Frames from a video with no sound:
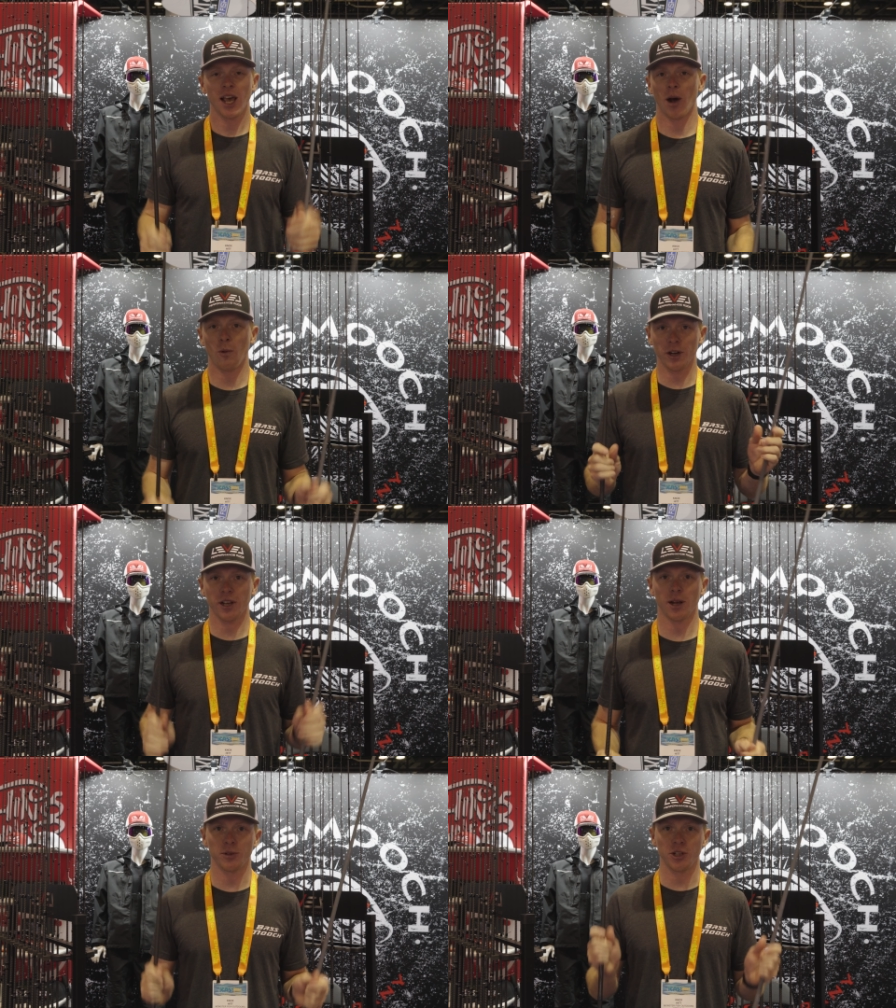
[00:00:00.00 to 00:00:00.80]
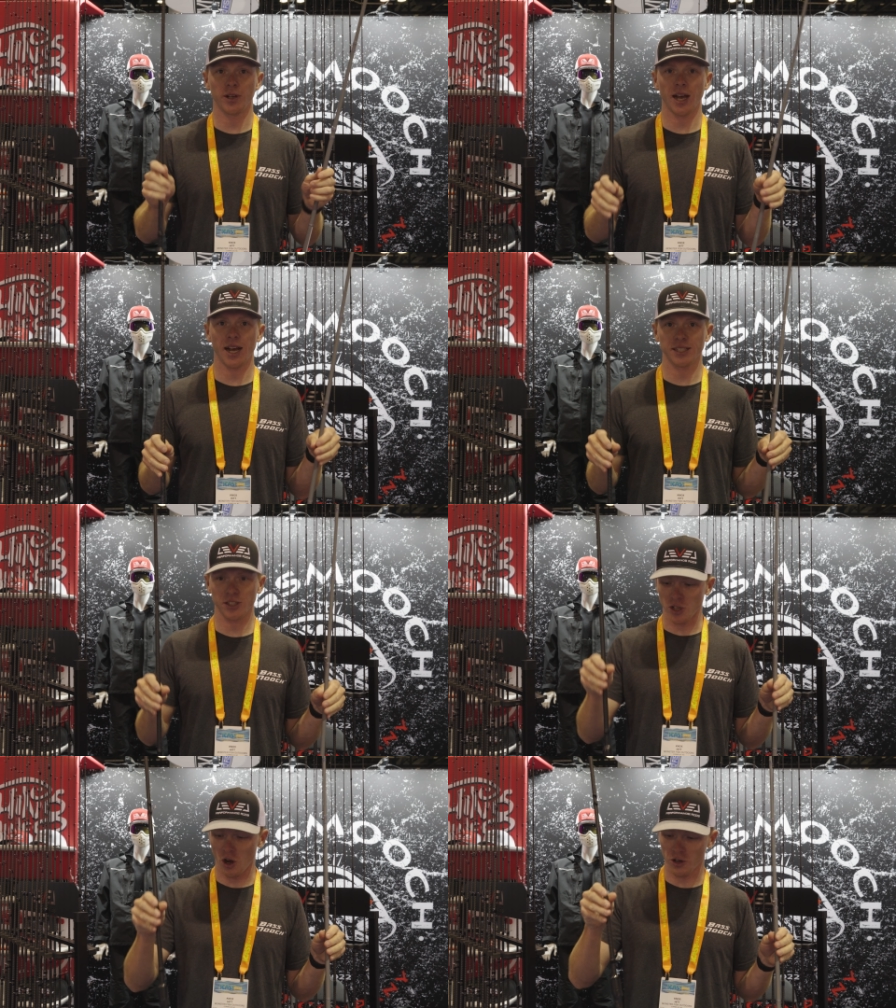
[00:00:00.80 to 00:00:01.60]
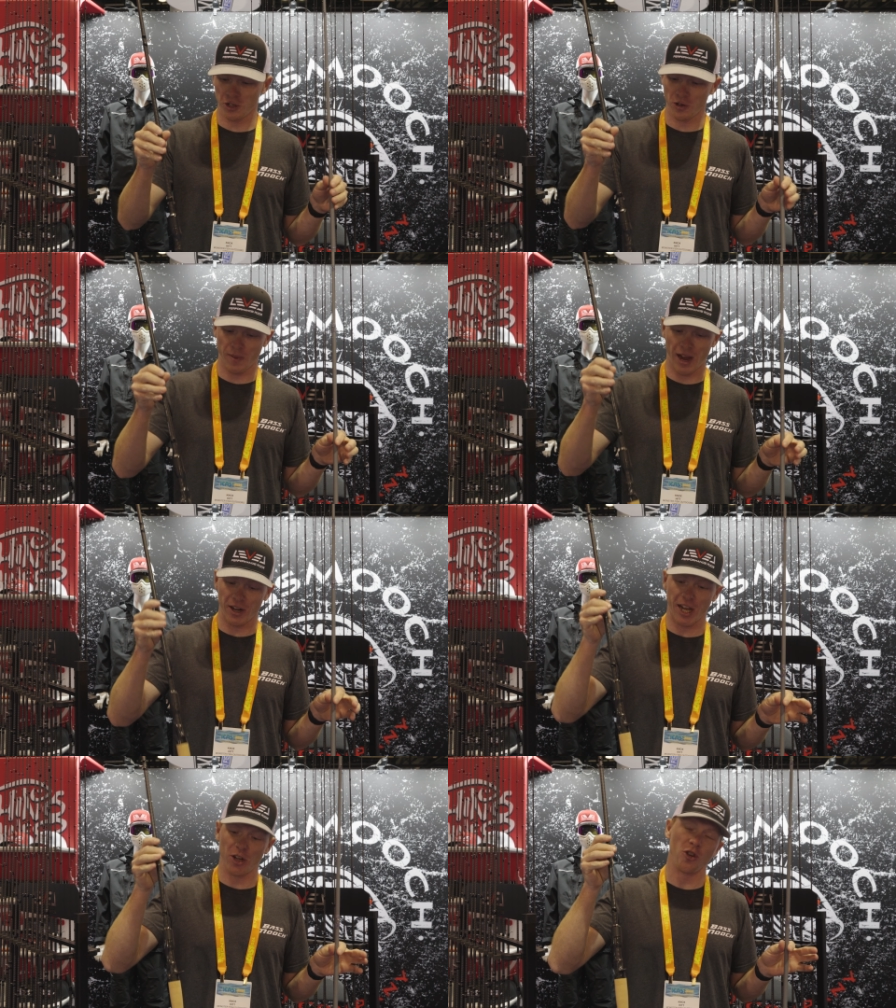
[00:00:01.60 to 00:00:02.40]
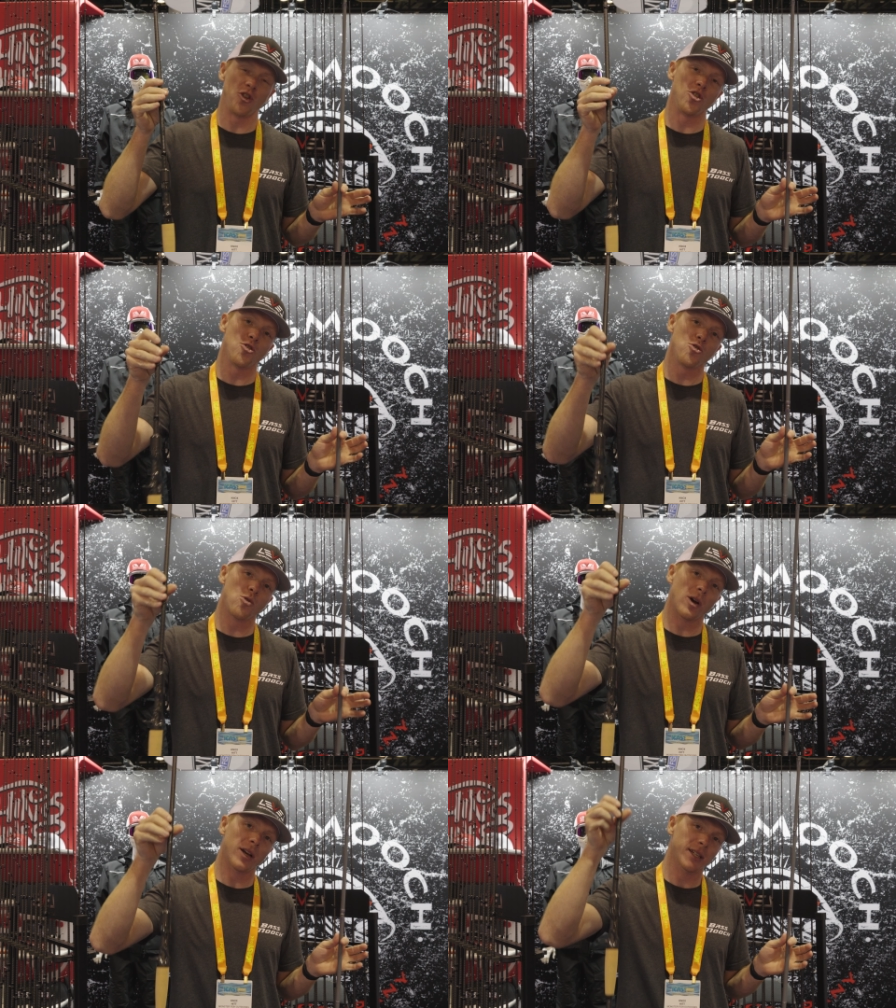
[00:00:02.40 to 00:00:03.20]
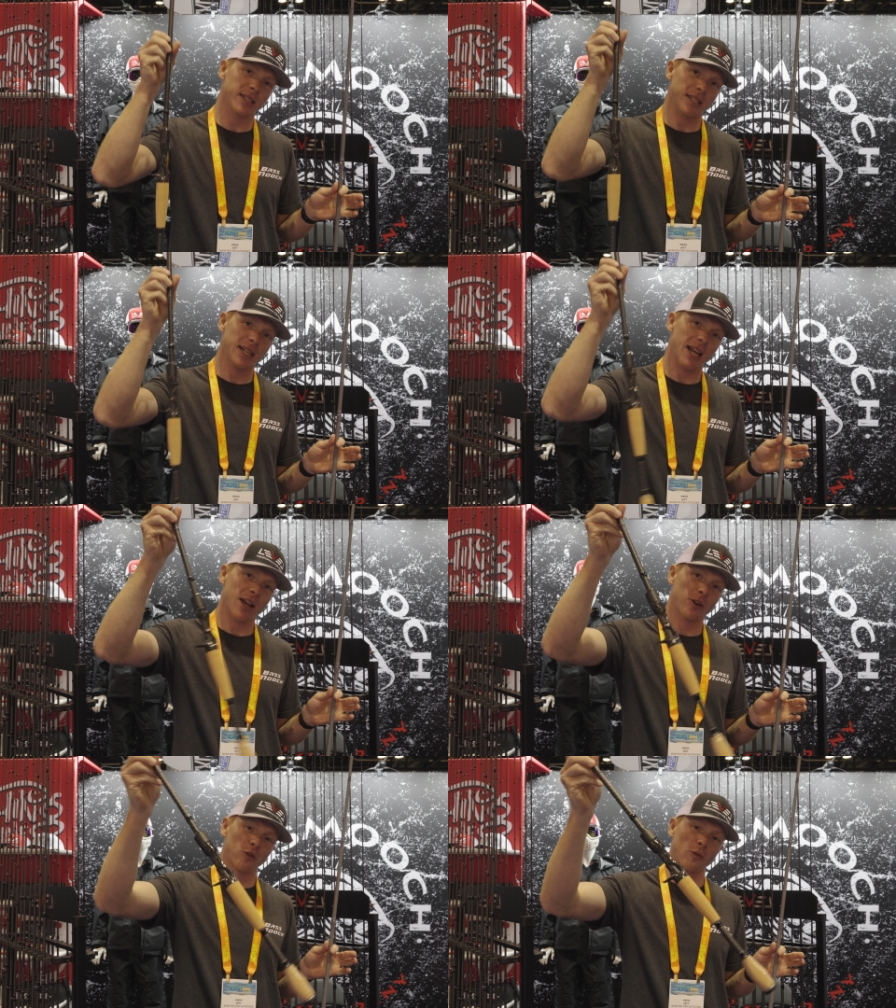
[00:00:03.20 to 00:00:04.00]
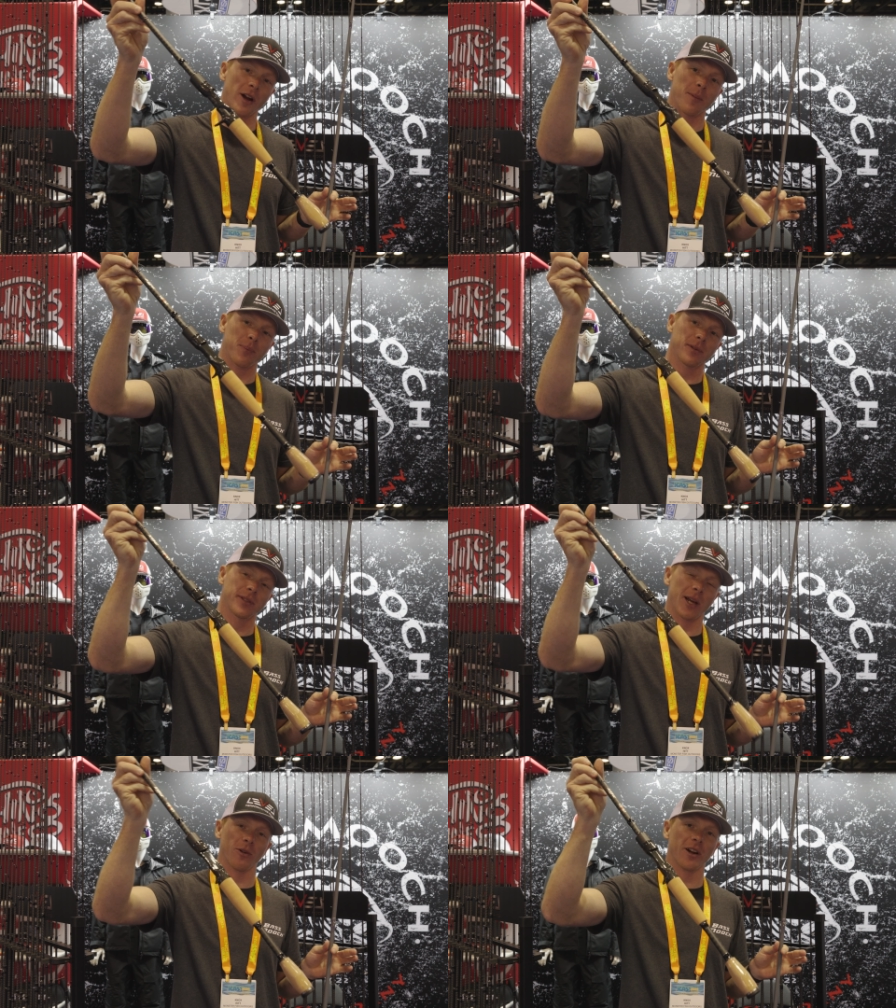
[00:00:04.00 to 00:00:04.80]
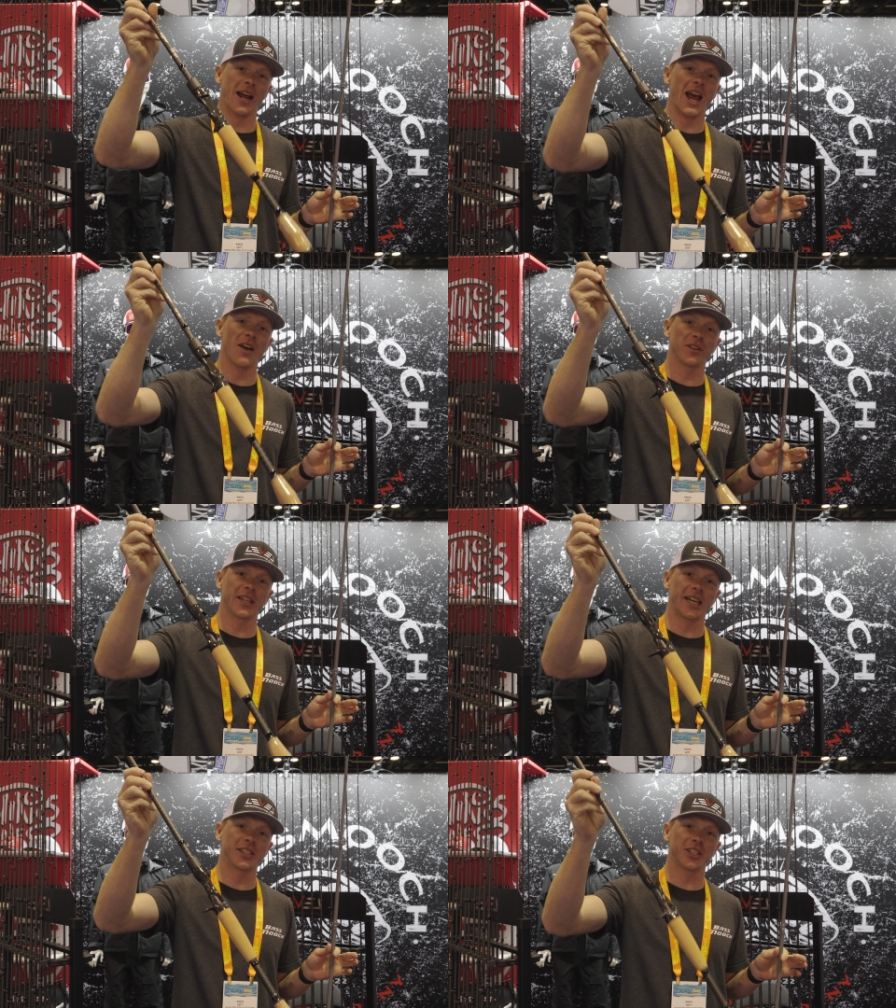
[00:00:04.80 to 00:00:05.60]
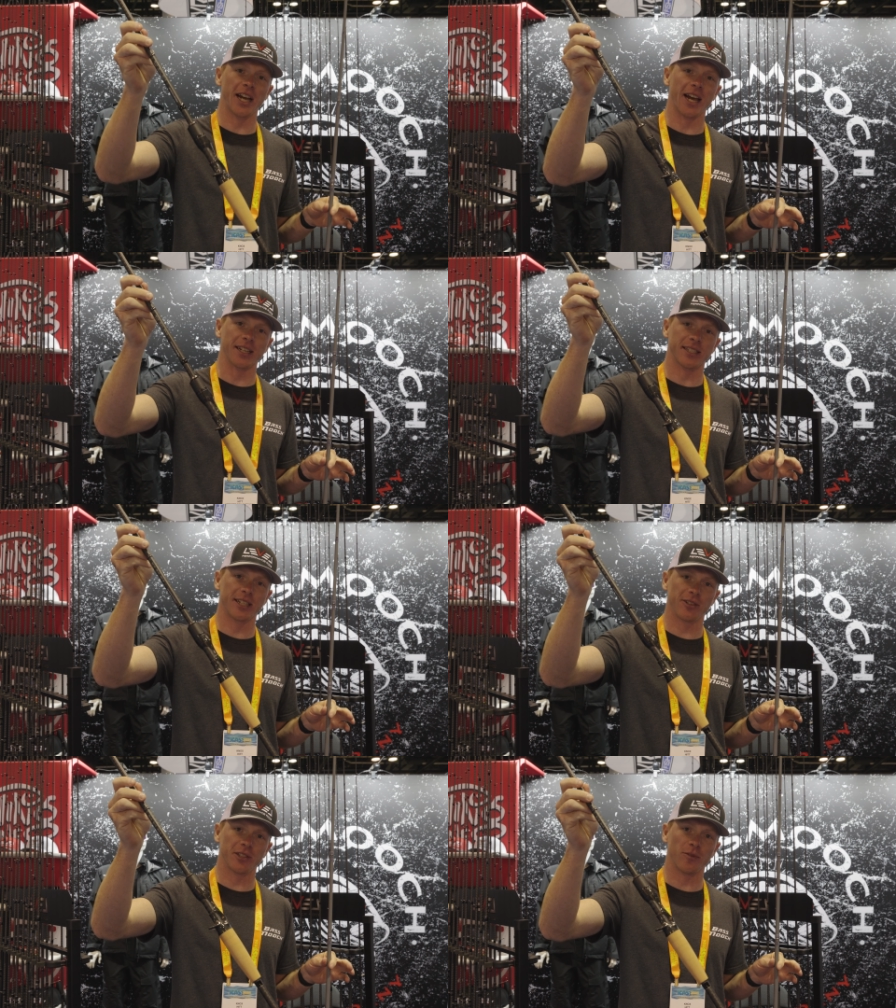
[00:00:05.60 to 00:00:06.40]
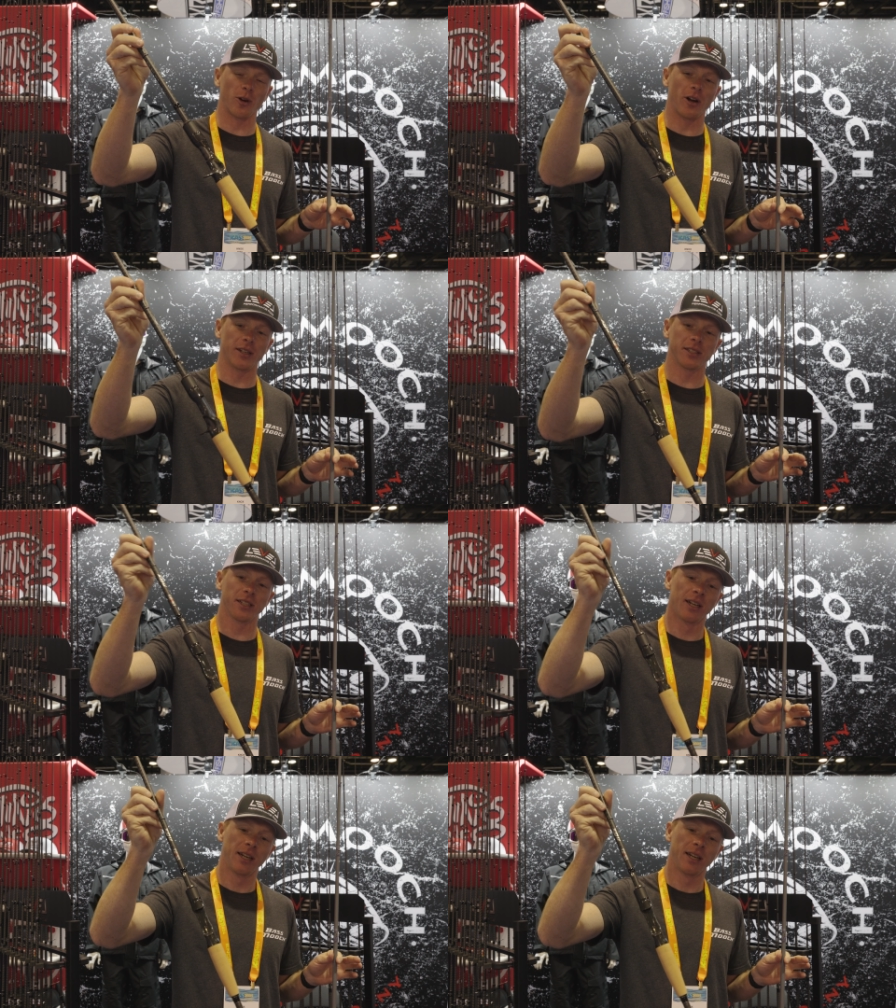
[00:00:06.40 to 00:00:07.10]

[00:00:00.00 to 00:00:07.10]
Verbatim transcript: I want to come to you guys and talk to you about a new grip that we're going to have on the NGX series of rods.